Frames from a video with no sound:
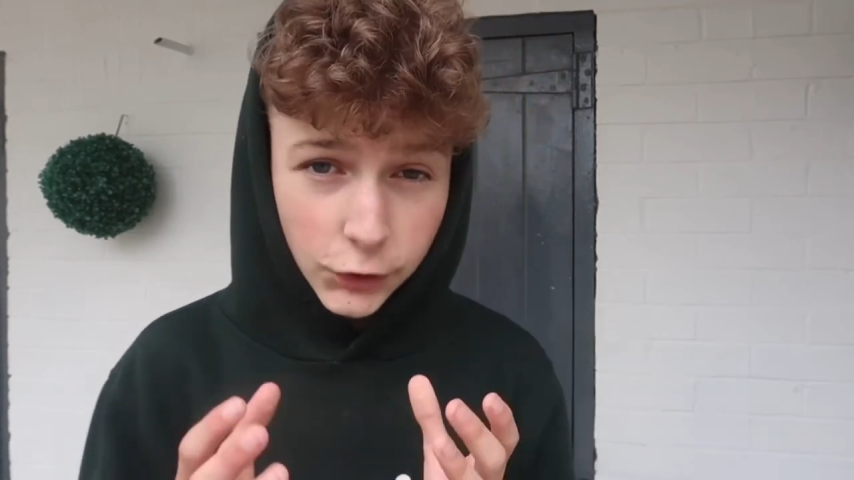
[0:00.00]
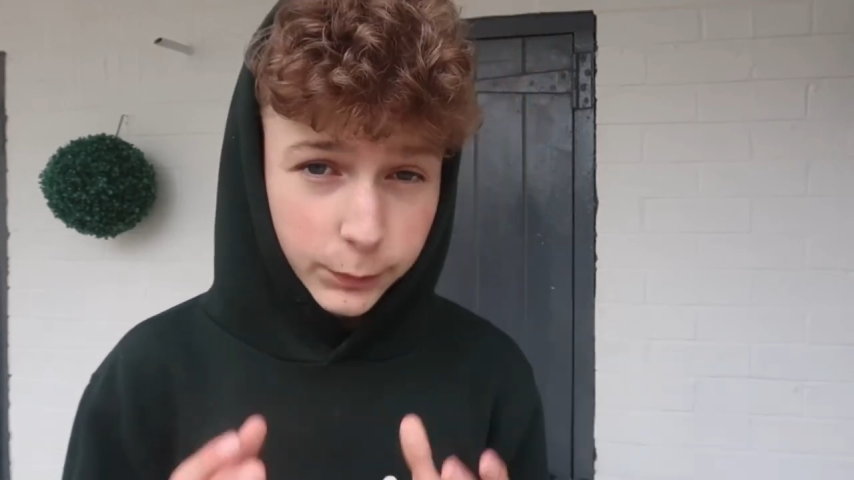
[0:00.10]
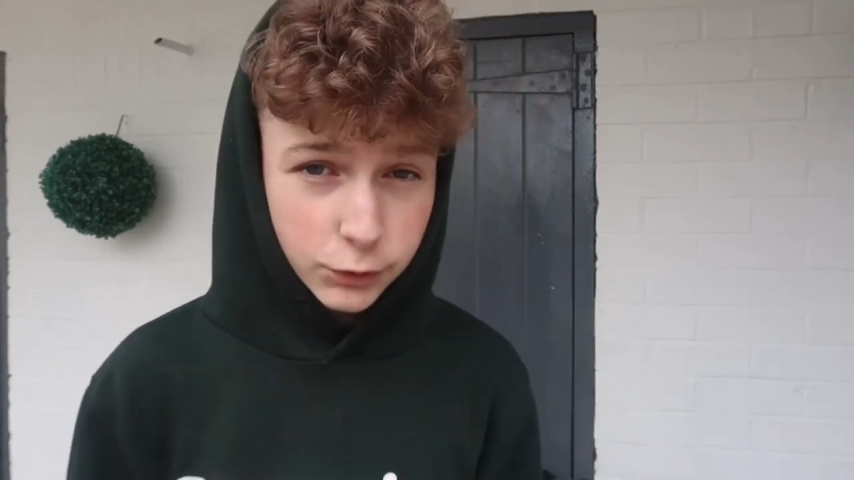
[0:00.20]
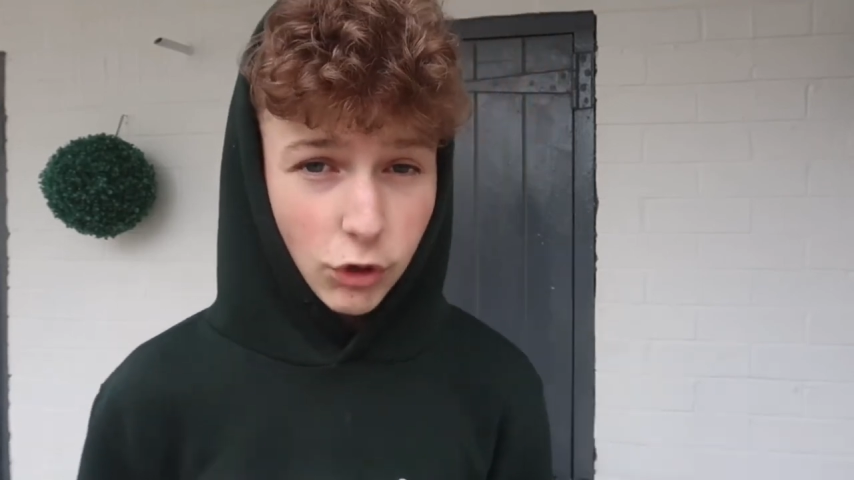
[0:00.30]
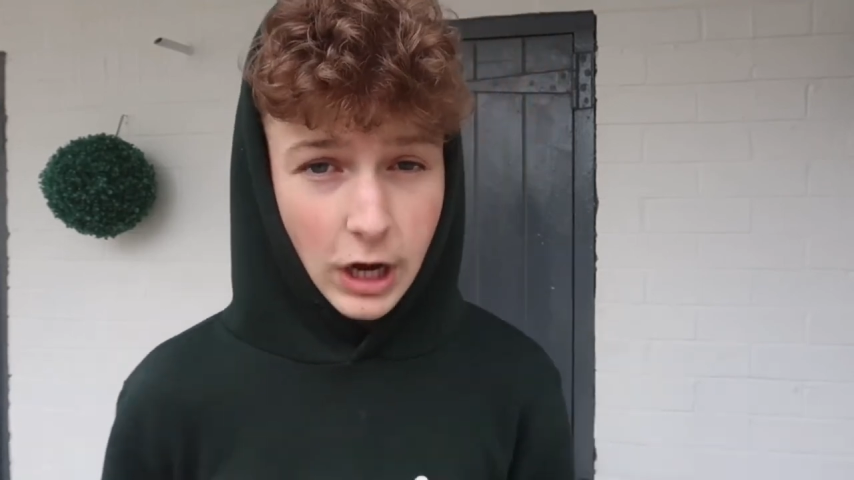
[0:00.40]

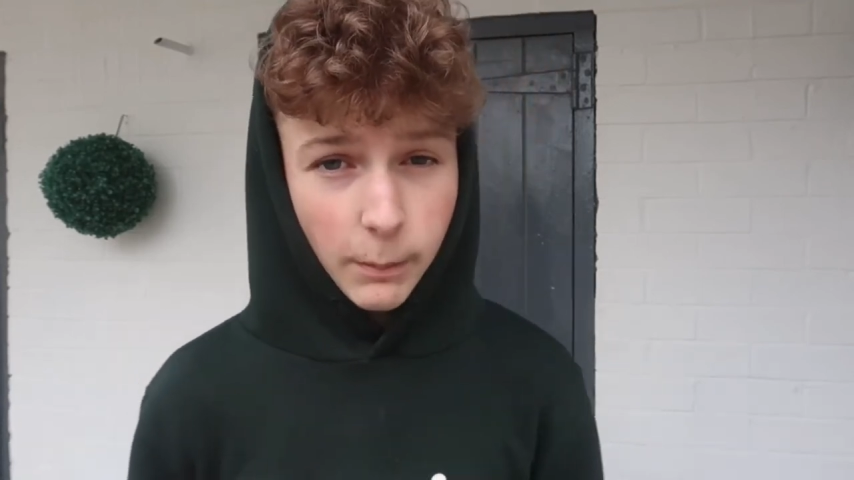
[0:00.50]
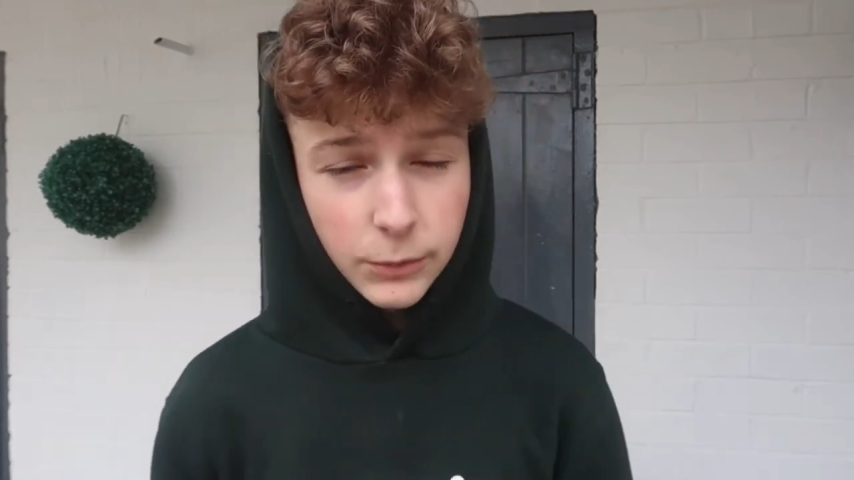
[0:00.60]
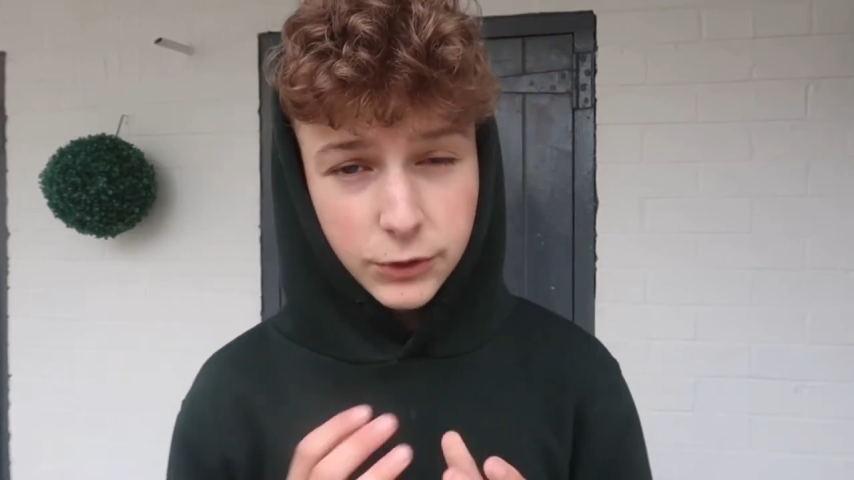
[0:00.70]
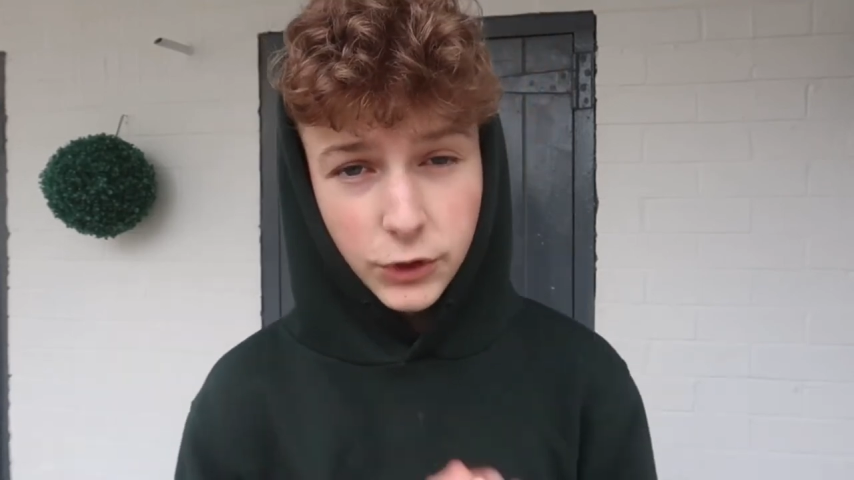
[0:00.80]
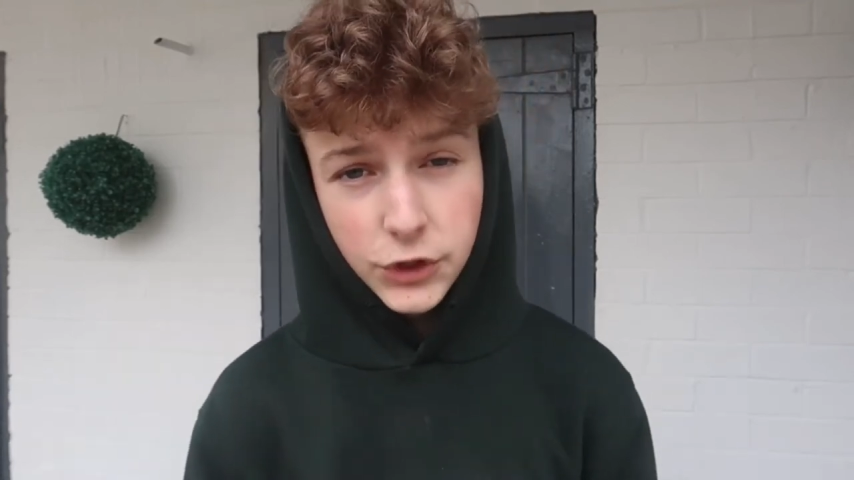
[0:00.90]

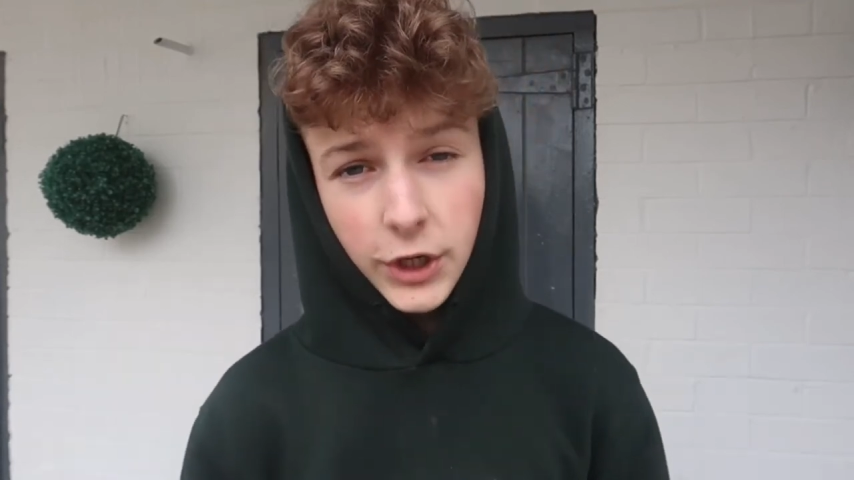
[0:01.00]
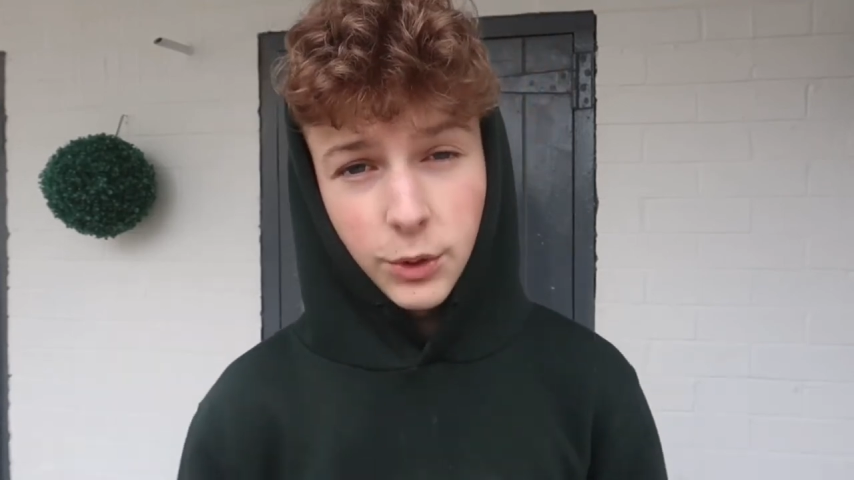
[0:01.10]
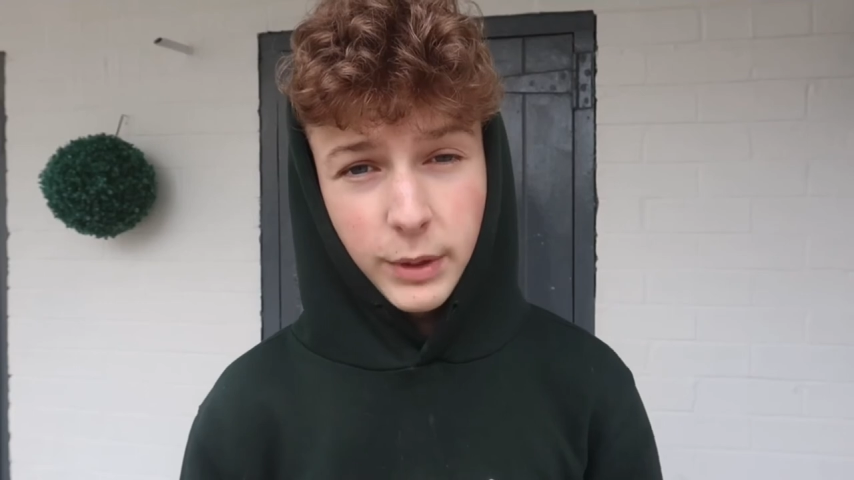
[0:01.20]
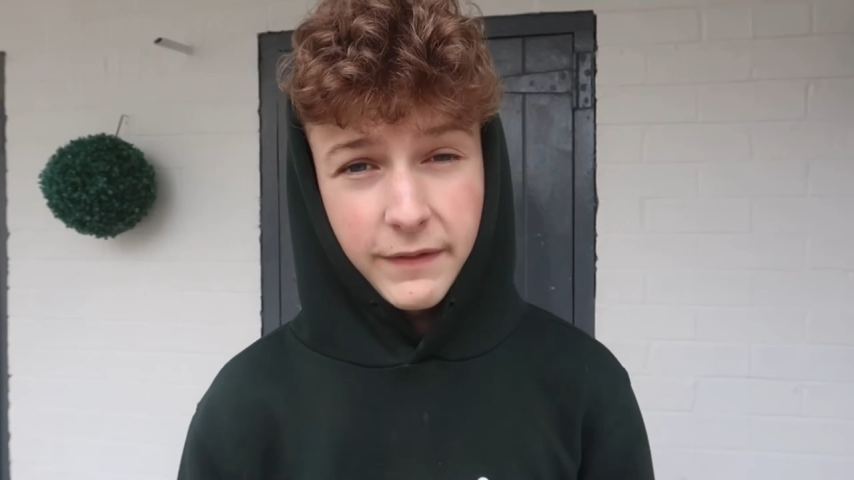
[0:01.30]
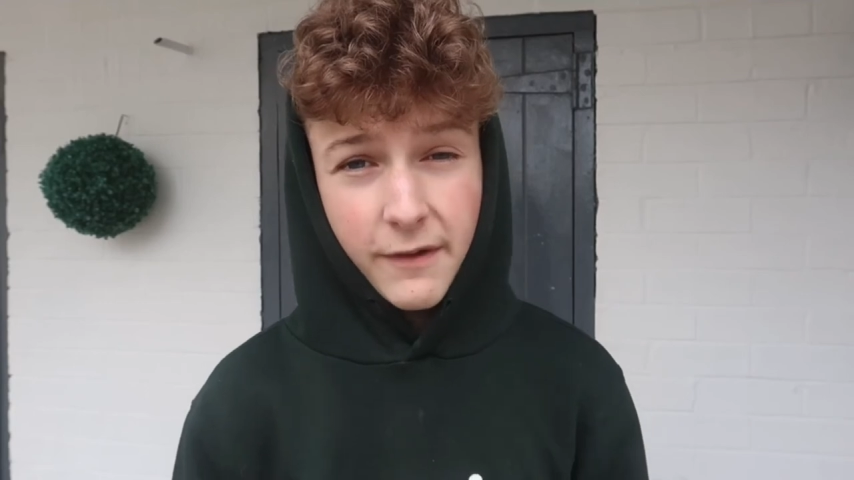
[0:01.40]
Subscribe to the
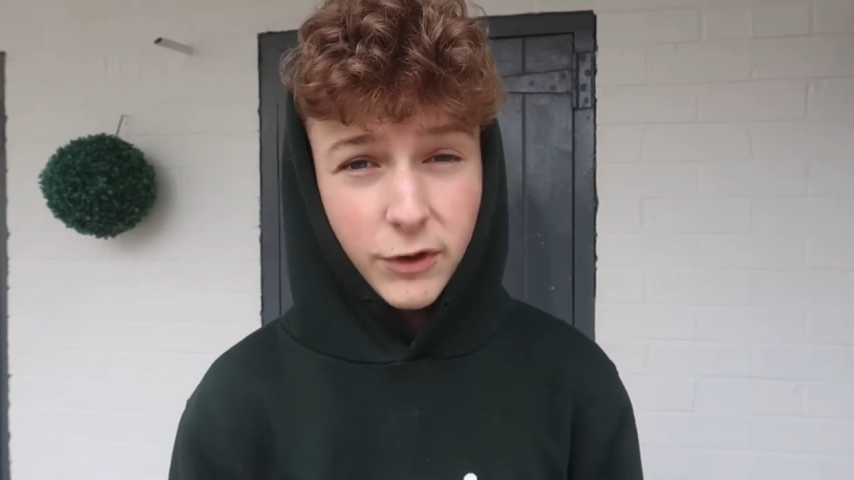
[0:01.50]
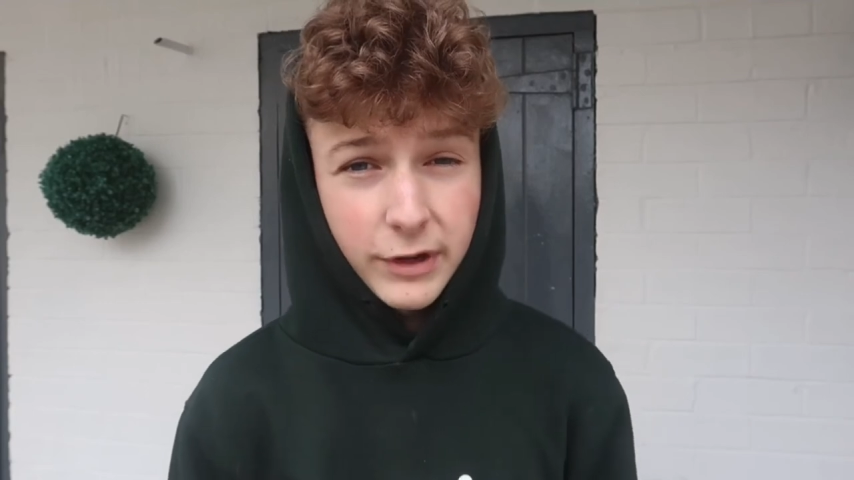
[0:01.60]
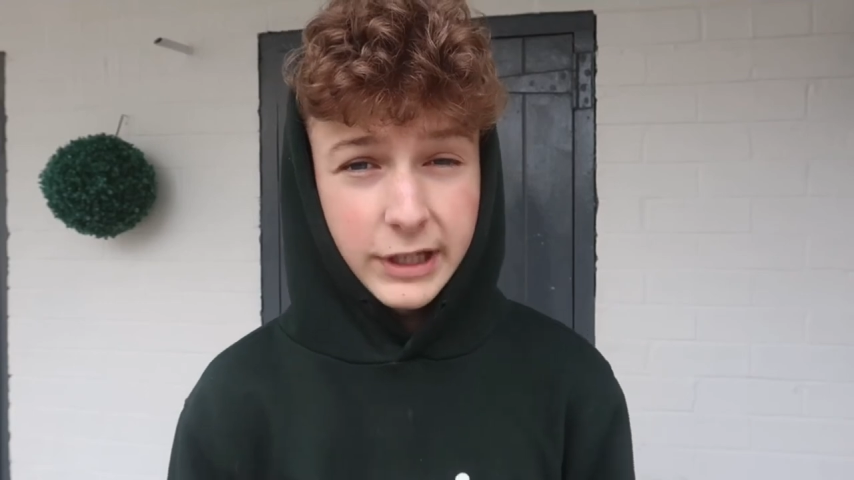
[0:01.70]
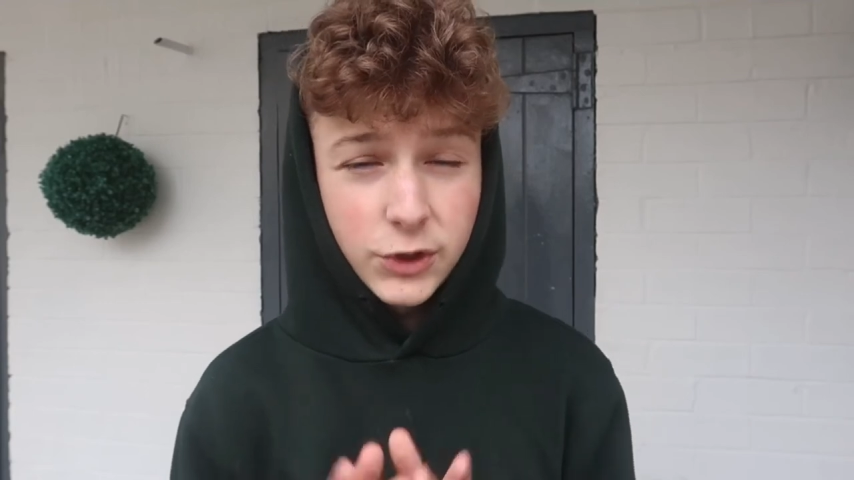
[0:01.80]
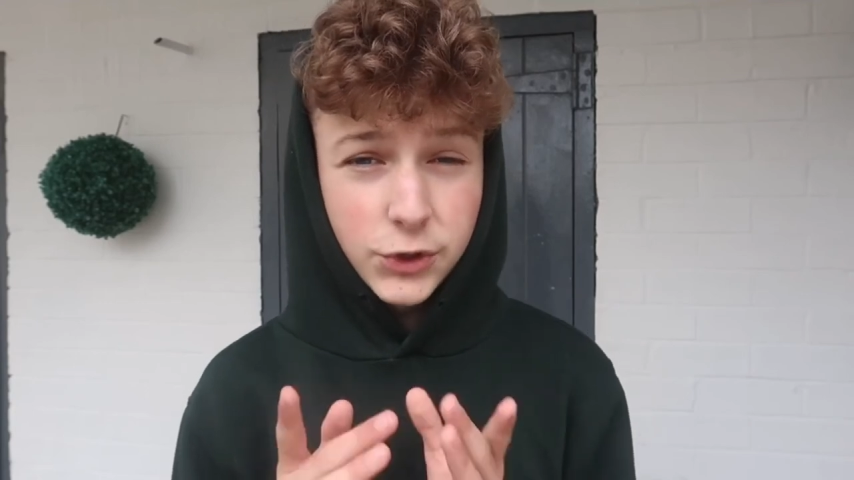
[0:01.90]
channel if you haven't already,